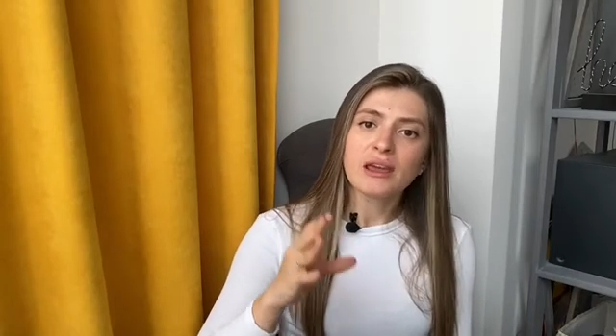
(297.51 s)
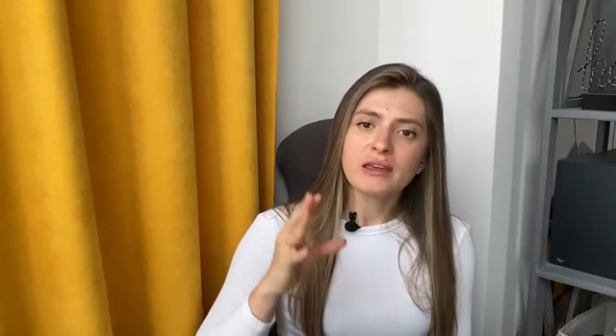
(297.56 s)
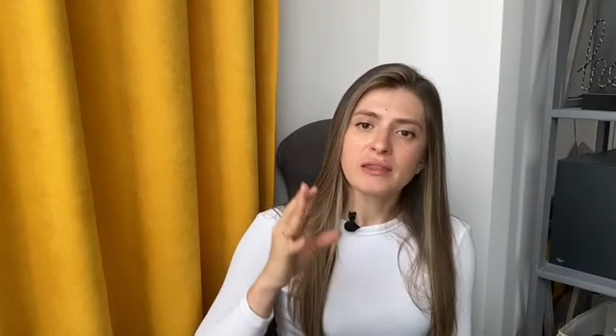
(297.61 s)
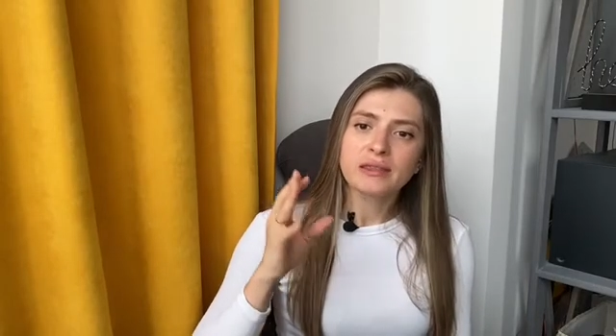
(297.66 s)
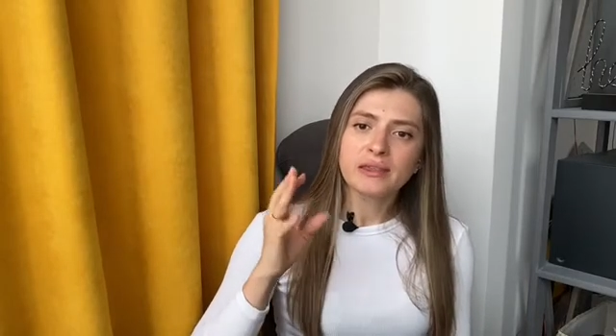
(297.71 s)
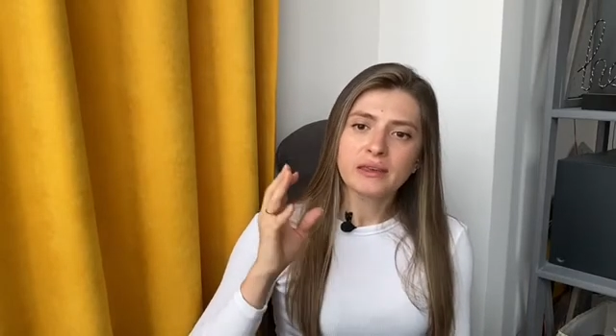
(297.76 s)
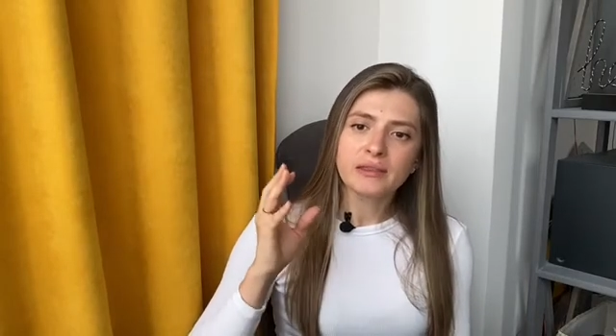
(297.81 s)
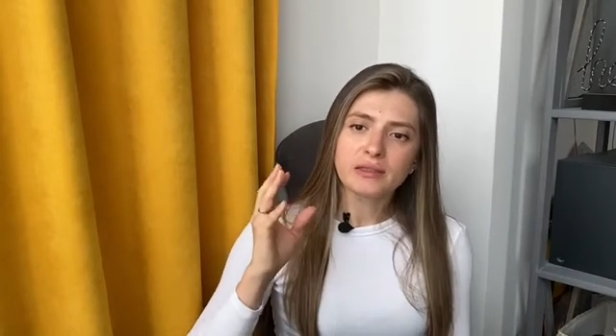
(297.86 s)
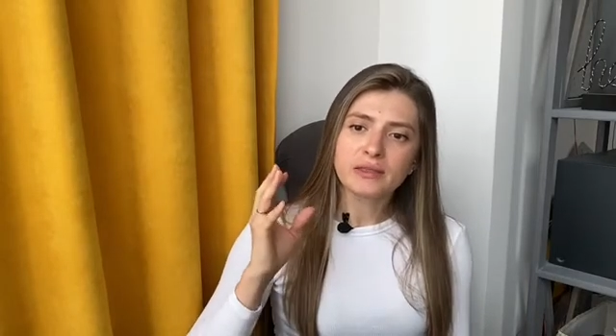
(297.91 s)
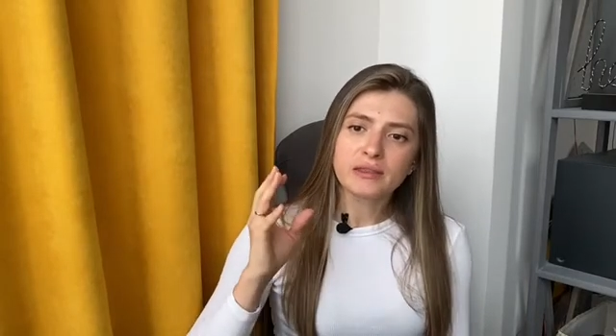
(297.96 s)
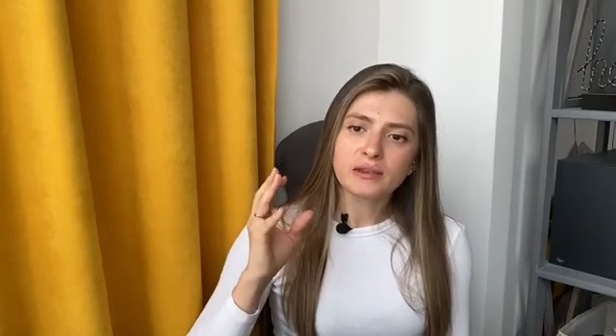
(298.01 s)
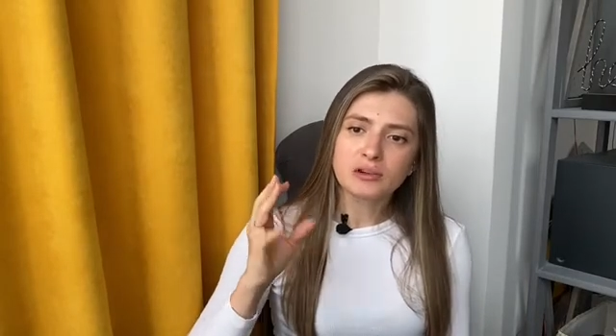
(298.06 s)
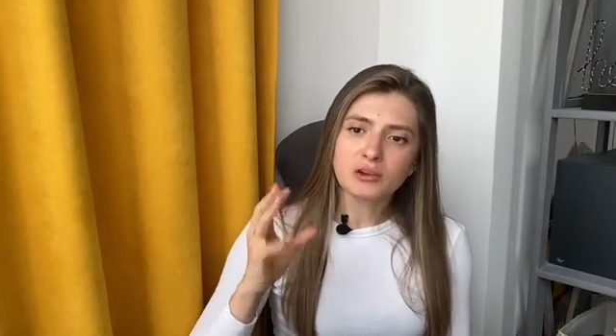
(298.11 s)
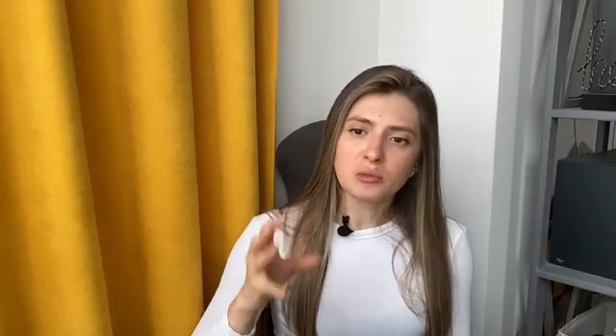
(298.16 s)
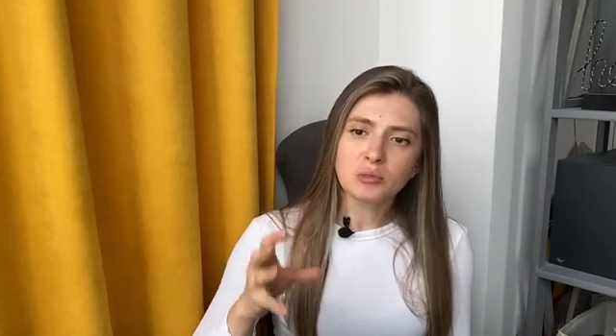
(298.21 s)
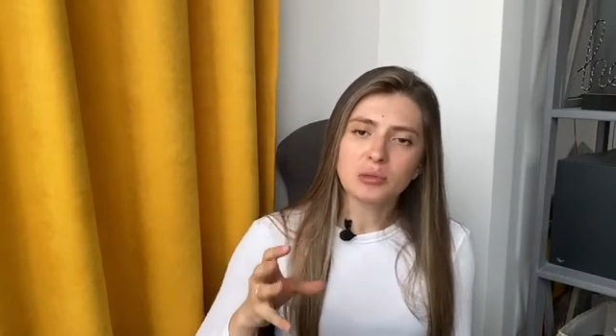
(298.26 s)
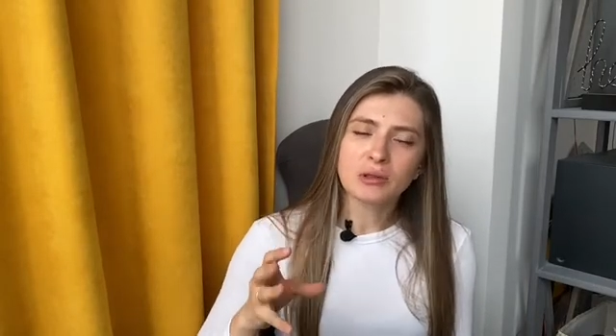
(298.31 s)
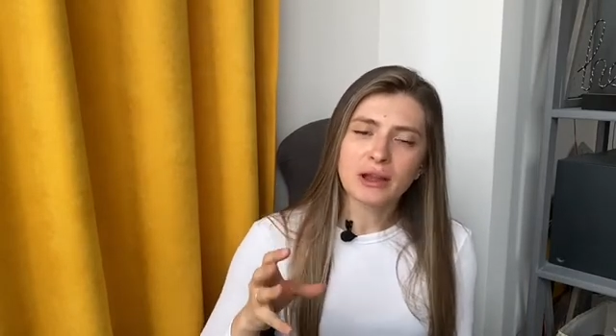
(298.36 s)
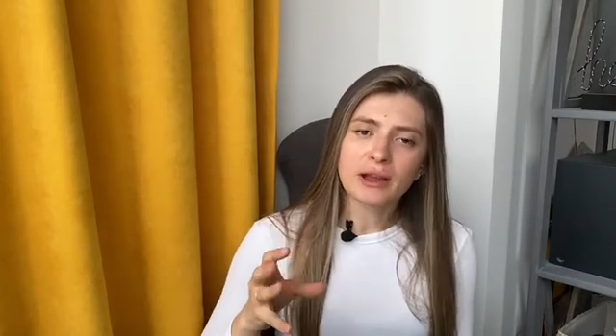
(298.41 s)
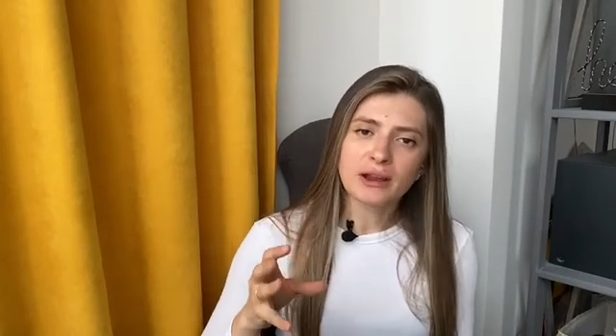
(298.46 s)
then the
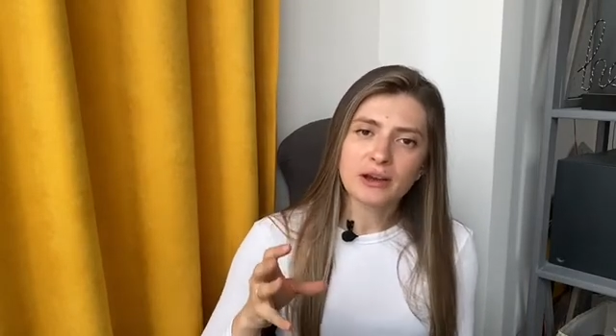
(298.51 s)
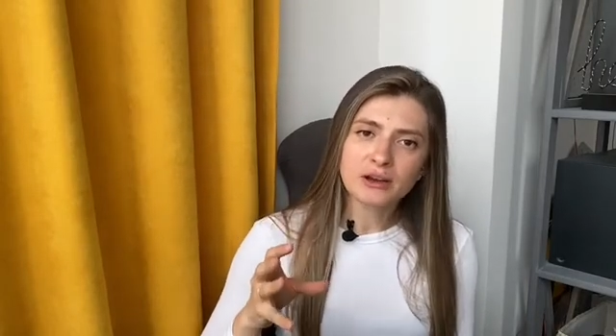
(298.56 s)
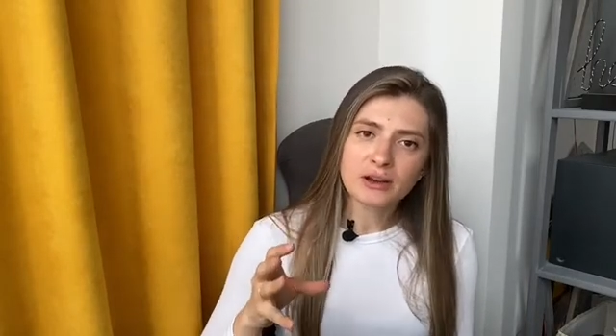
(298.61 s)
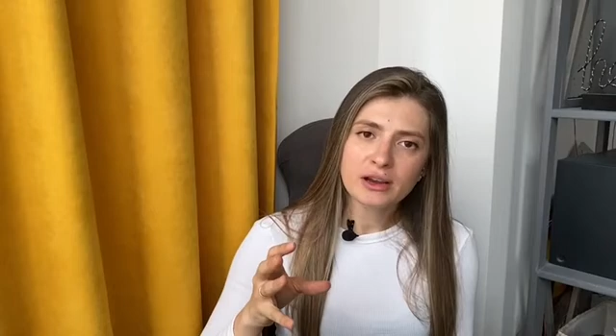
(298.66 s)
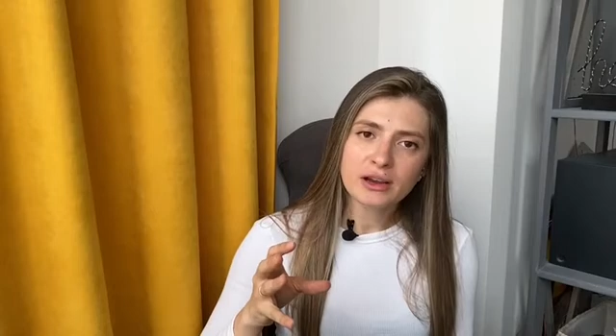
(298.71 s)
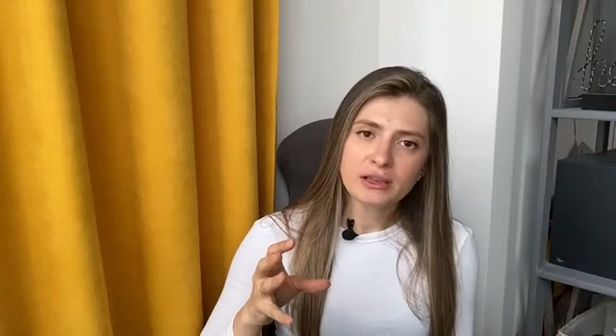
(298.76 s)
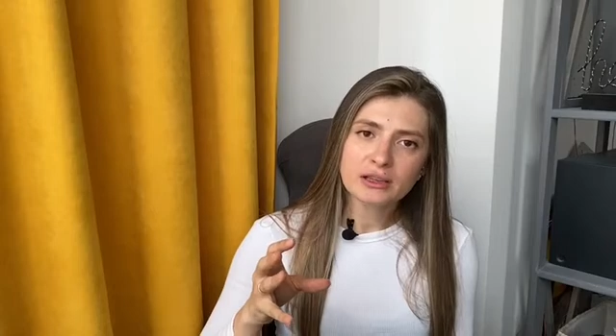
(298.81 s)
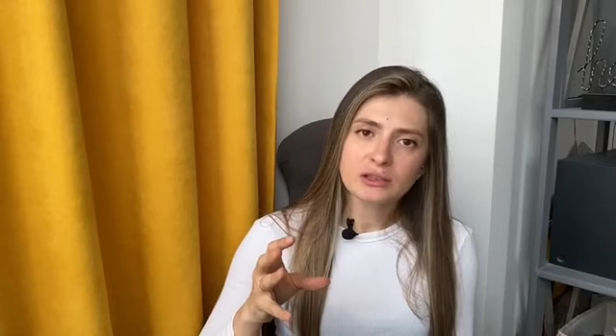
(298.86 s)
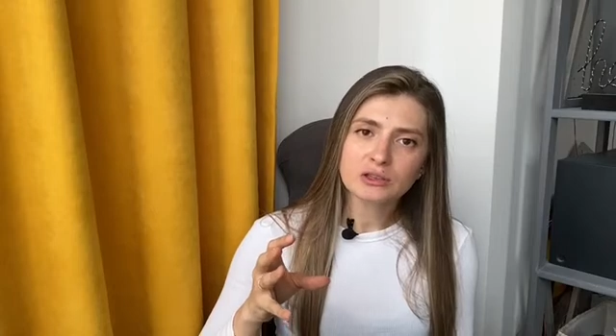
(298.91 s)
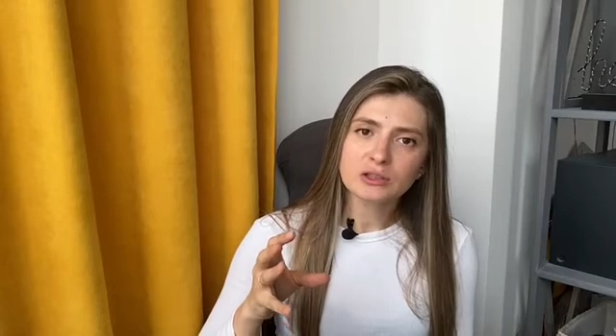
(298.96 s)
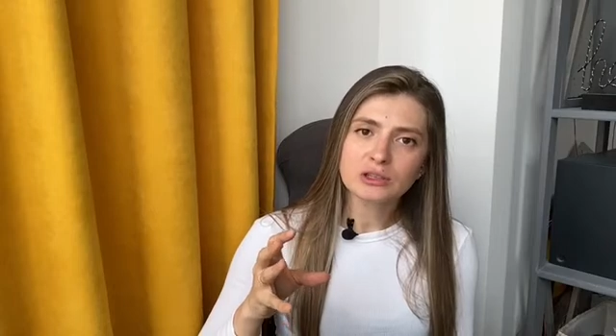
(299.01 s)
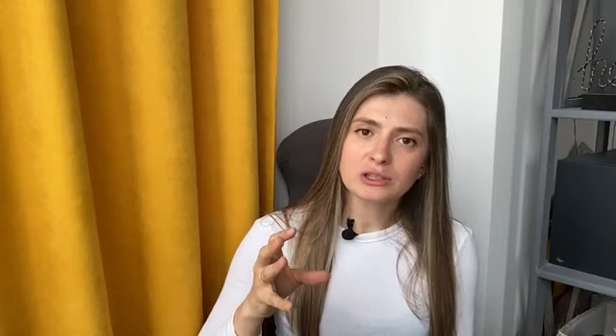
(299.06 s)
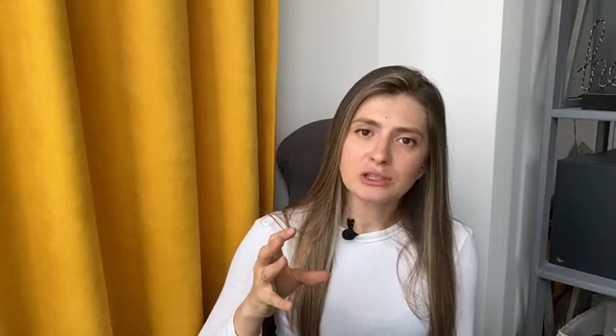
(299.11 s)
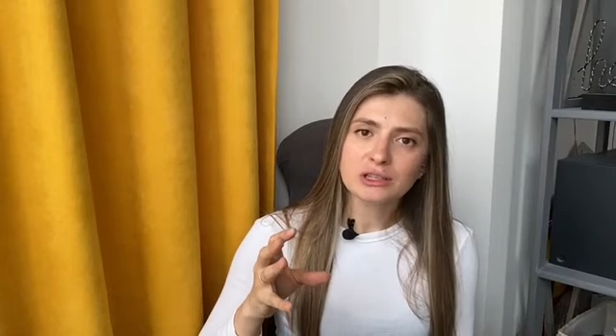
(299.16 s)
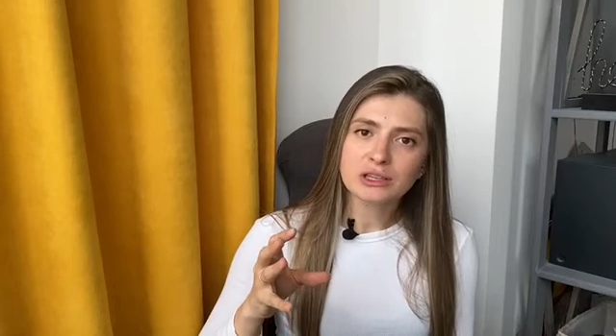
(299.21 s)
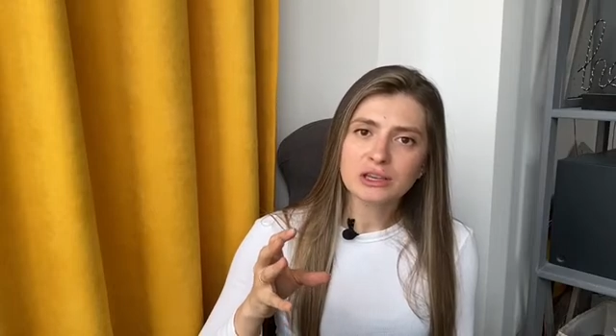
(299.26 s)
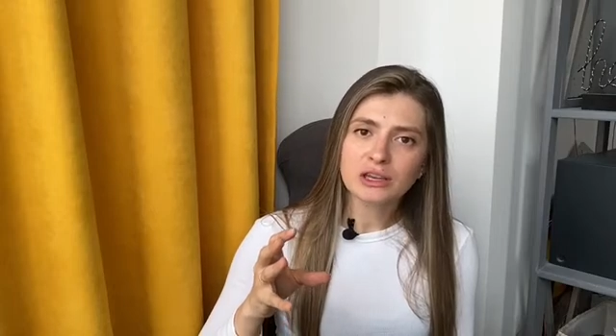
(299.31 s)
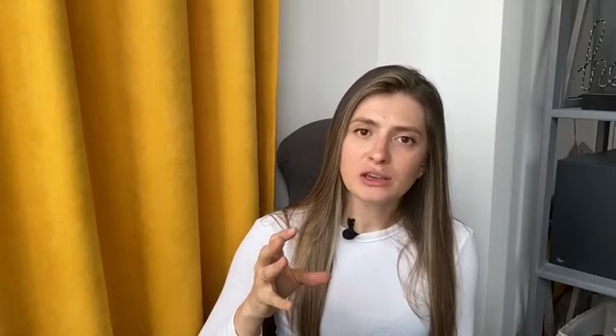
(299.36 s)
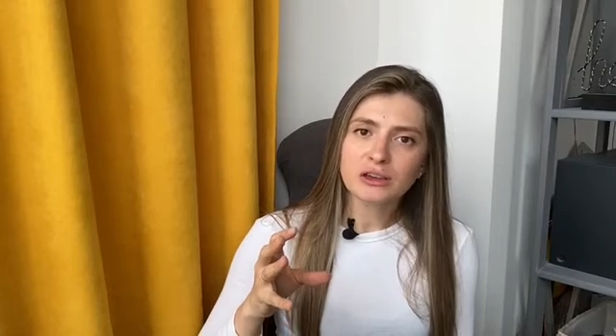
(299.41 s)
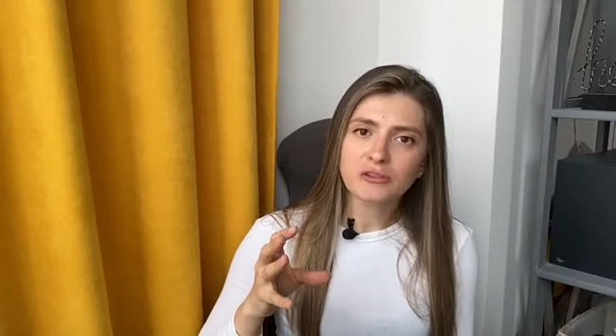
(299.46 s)
reply rate to
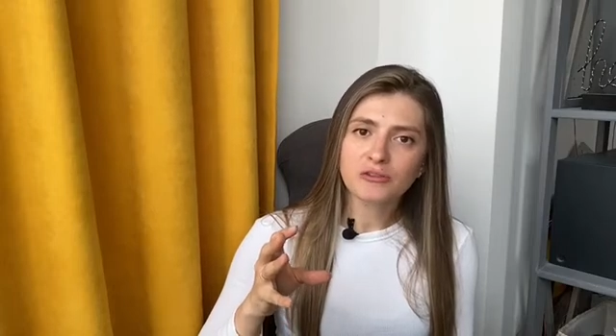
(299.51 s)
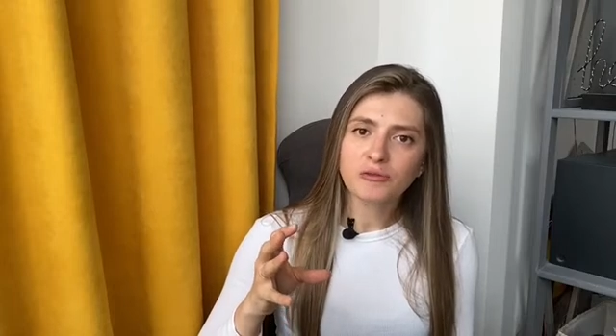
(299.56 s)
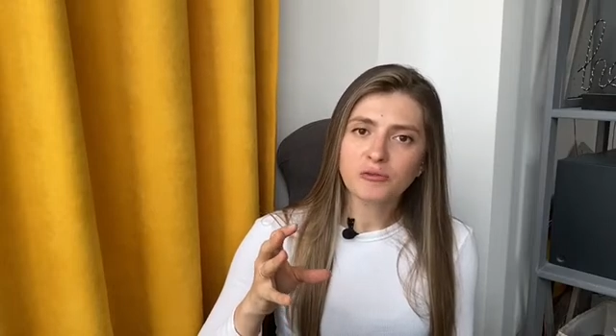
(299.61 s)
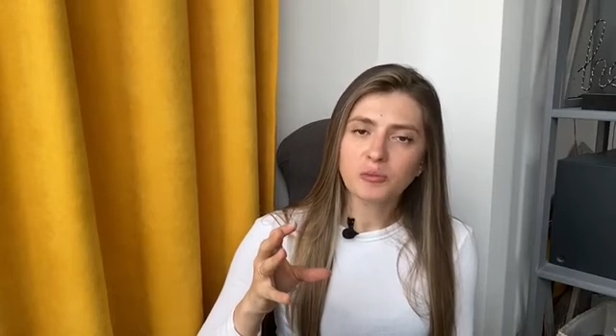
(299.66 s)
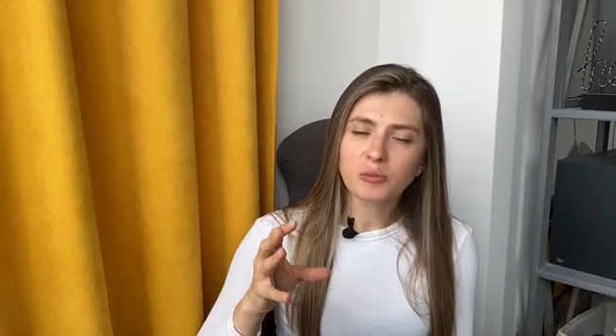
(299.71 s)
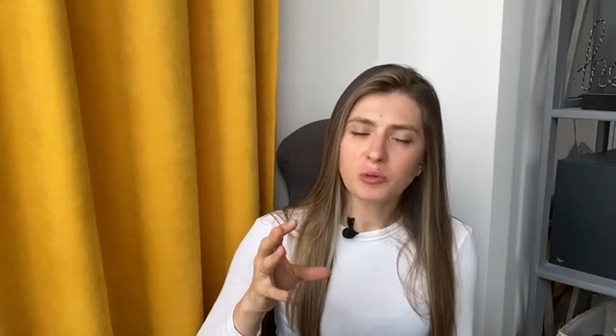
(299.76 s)
see if